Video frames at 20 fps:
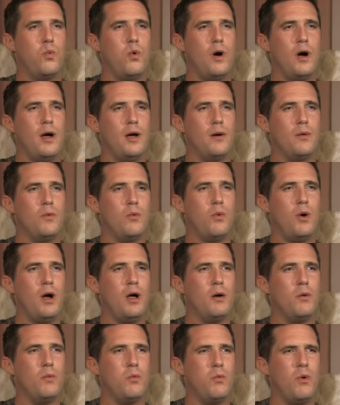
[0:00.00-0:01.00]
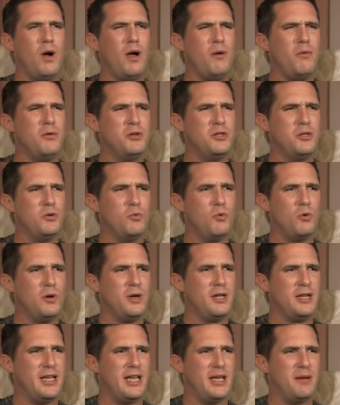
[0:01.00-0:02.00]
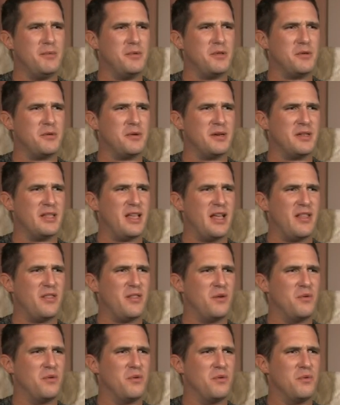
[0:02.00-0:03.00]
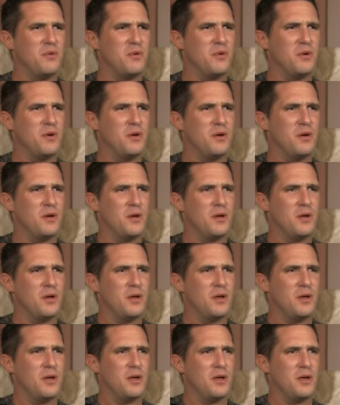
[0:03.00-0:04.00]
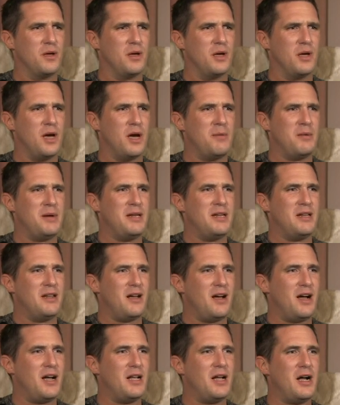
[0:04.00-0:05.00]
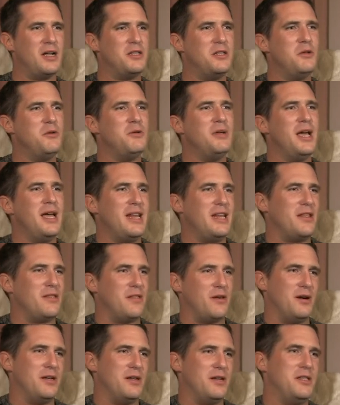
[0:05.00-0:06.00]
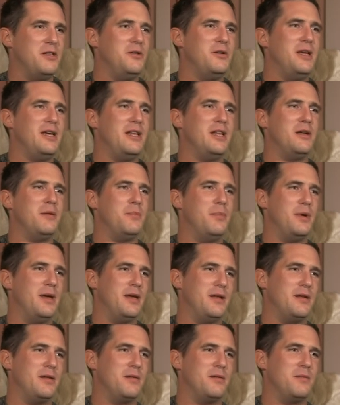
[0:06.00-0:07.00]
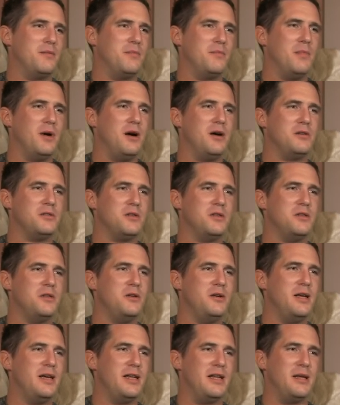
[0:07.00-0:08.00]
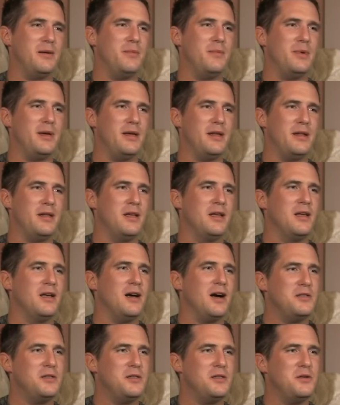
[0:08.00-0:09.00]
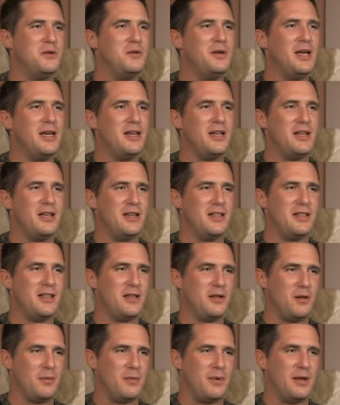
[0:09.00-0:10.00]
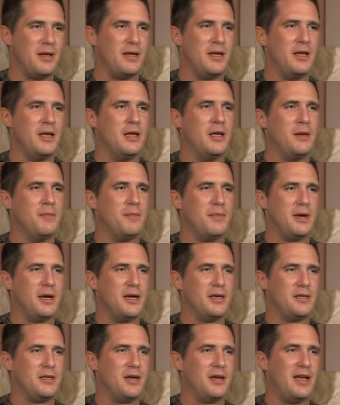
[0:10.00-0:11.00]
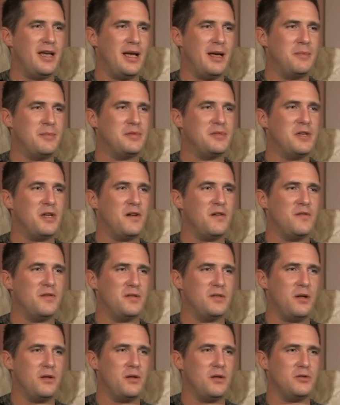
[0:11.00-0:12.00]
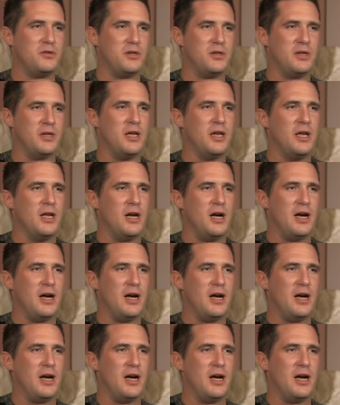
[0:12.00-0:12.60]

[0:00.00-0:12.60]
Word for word: why, why, why would you want to keep doing that though? I mean, I, I do get it though. I do get it a bit, Miles. I do get it a bit. I do get it a little bit because I am self-indulgent.